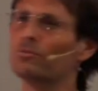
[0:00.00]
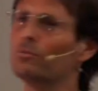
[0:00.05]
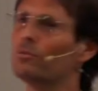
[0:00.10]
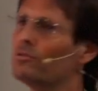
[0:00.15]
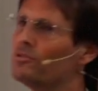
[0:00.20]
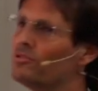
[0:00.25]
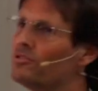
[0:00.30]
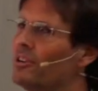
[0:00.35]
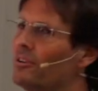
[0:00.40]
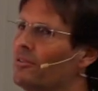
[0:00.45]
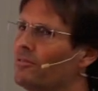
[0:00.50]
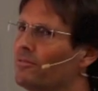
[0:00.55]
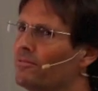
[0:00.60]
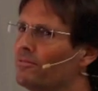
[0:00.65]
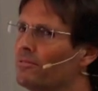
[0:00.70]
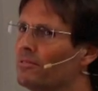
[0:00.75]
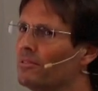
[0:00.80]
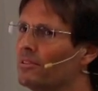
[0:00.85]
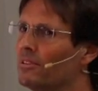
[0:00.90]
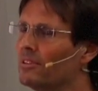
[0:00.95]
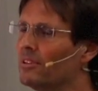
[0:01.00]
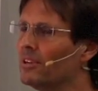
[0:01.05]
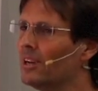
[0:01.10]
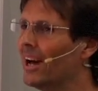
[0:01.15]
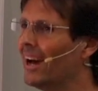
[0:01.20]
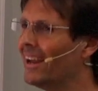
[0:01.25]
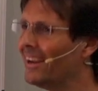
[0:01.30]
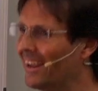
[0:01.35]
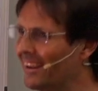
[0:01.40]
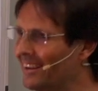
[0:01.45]
towards self,
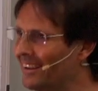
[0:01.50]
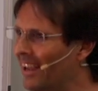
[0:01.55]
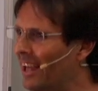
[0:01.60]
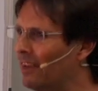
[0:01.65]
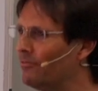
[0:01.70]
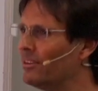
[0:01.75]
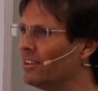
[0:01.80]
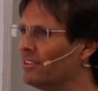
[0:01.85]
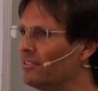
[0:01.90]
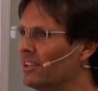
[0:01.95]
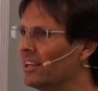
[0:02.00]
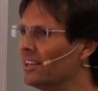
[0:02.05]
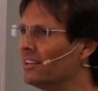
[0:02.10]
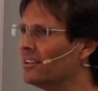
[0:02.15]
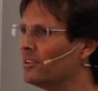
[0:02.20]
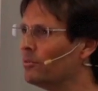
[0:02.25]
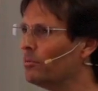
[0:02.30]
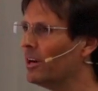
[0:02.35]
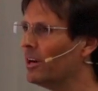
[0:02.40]
an unloving thing that